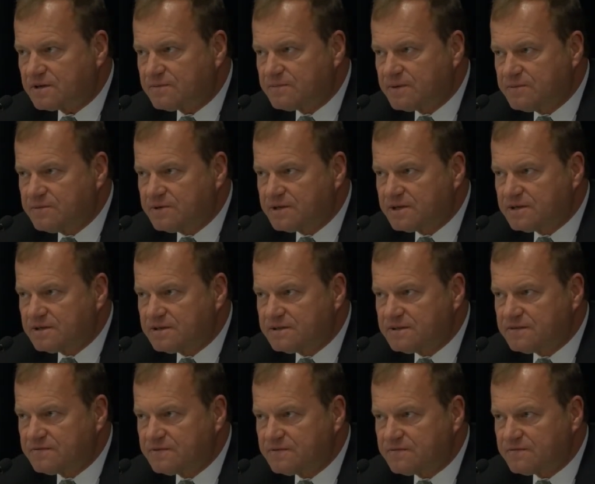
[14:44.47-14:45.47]
or maybe you get into
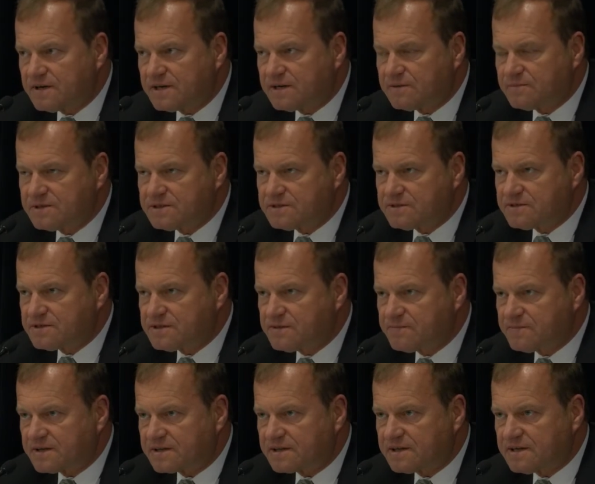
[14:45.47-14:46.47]
different environments or
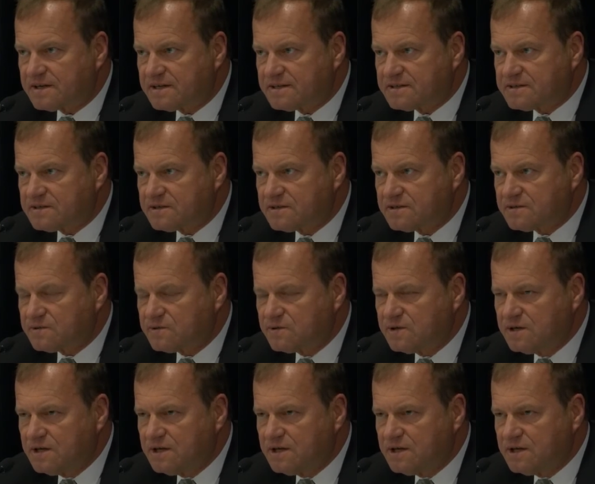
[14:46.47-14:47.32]
something like that. So